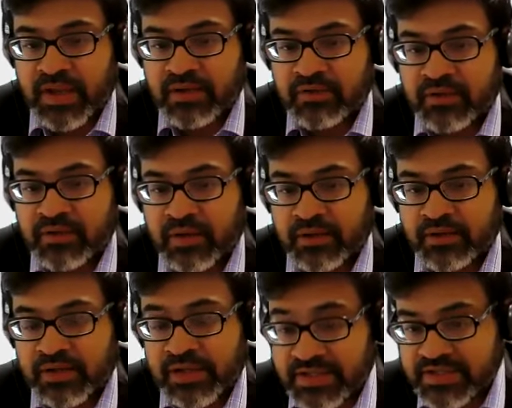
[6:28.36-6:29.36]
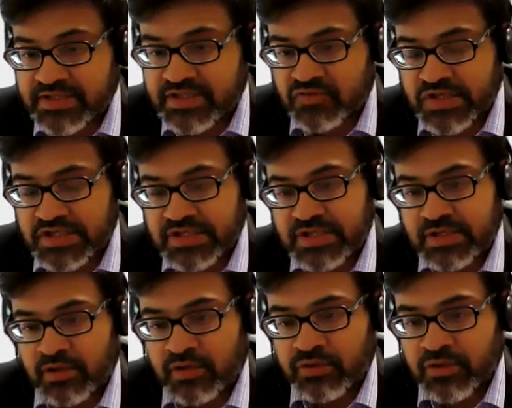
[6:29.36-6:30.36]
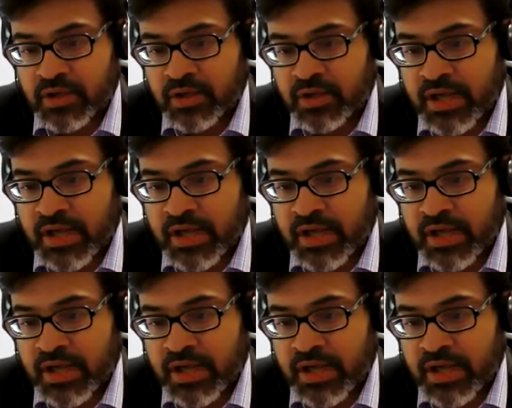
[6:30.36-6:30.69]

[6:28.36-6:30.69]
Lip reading: in the latest treaty on